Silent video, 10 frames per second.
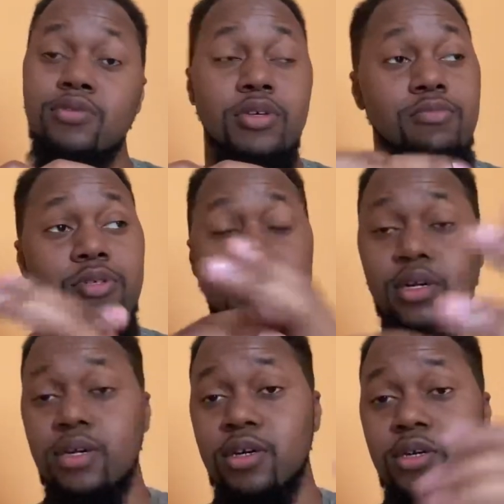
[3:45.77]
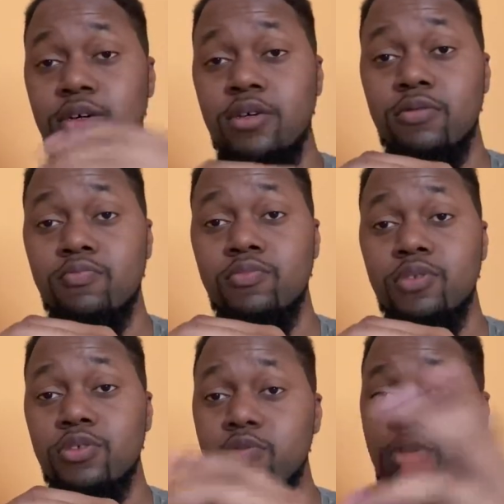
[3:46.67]
You even saw, um,
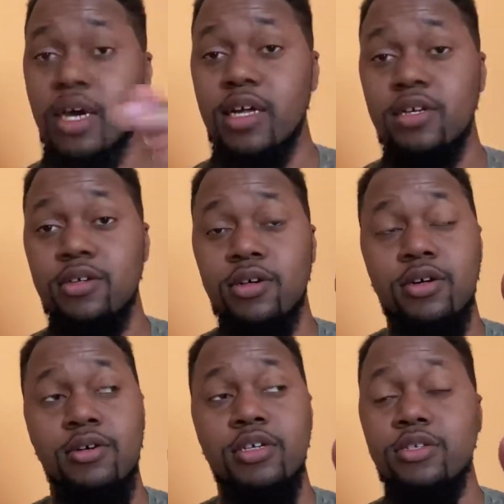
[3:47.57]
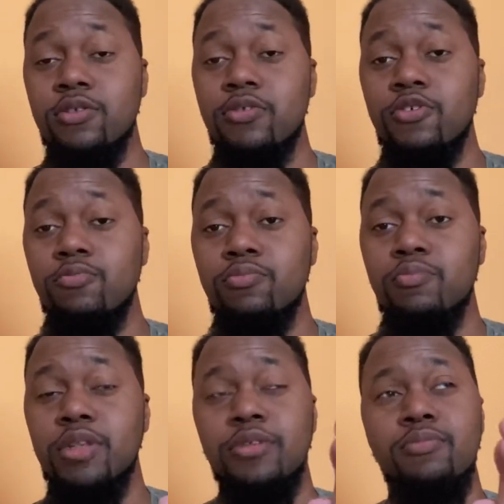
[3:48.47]
you even got in, uh, Antonio
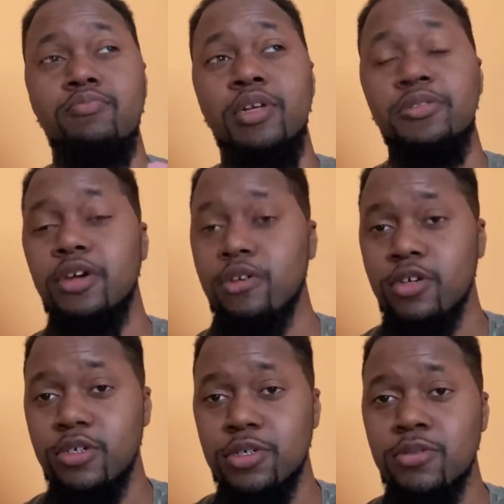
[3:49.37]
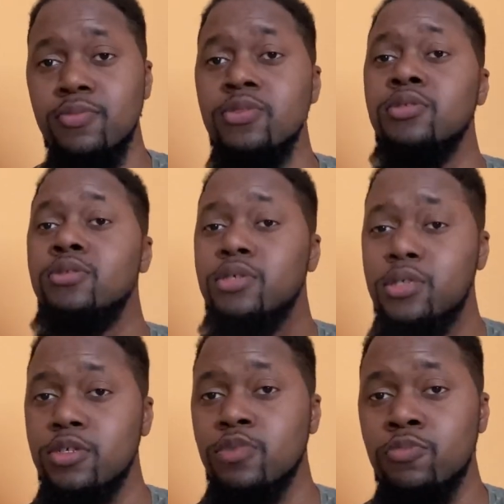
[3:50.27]
Banderas
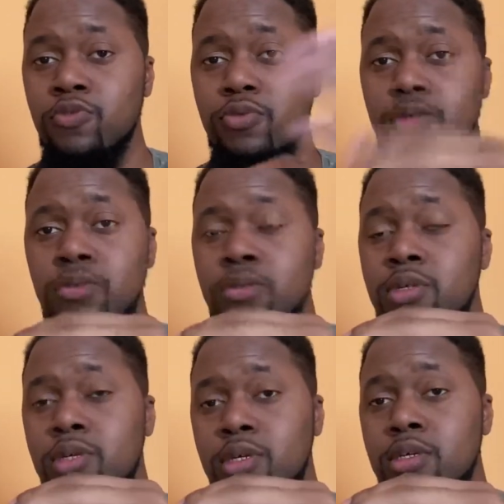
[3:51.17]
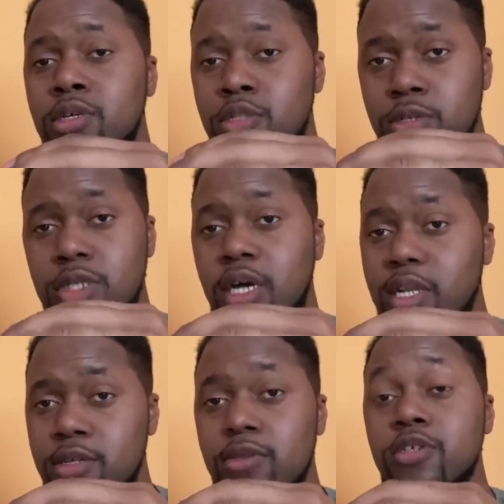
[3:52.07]
in this movie. He's a
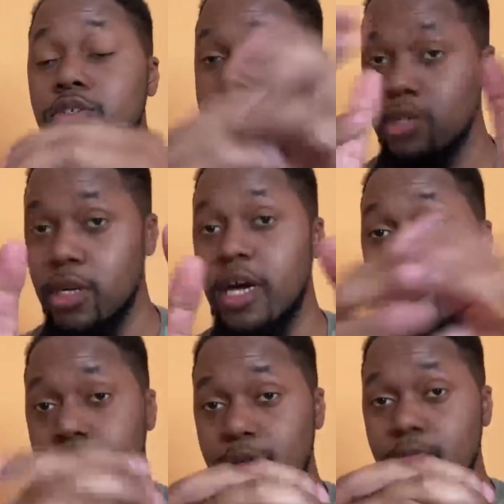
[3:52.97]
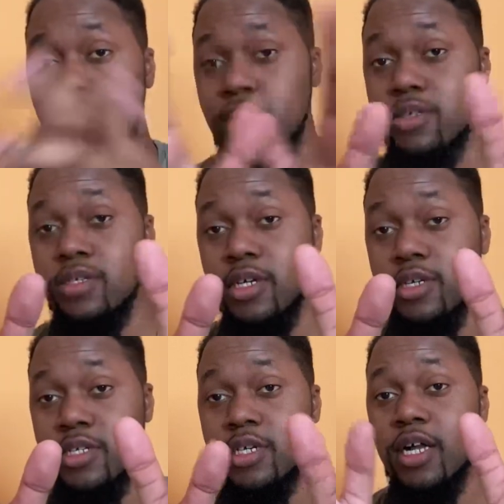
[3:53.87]
solid, he's a good actor. I'm not gonna say he's
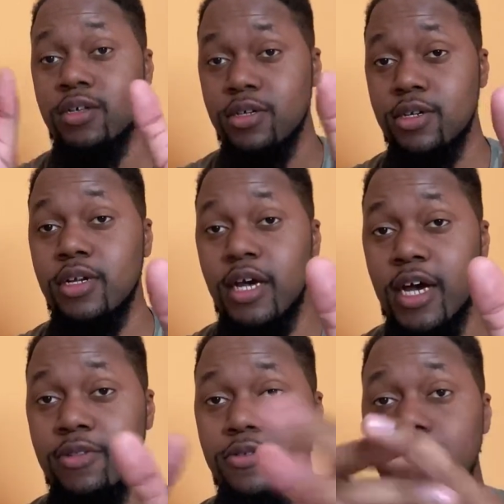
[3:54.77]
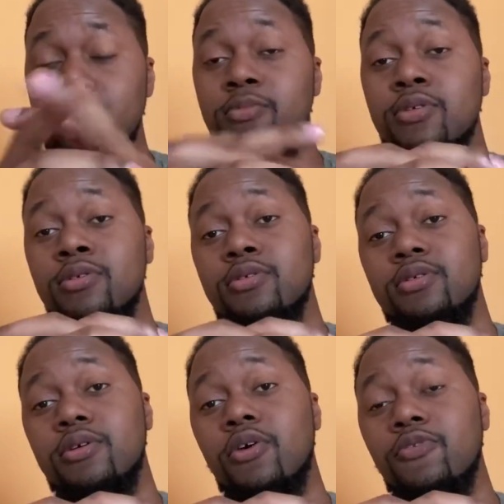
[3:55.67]
a solid, good actor. So
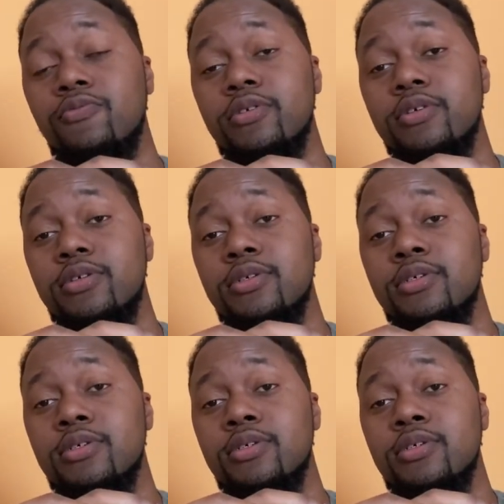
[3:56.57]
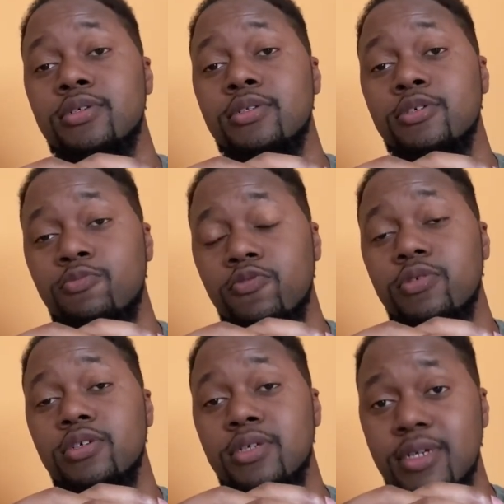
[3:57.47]
hopefully this movie
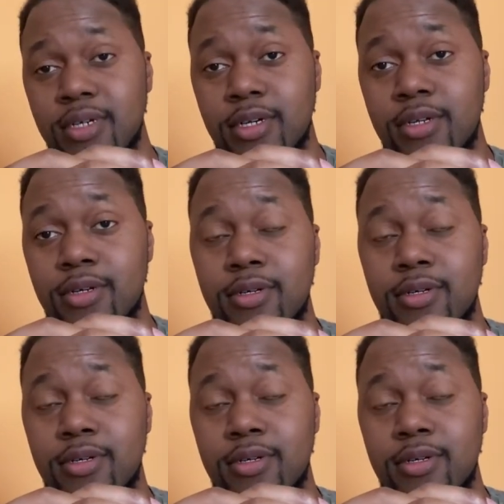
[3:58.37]
is good.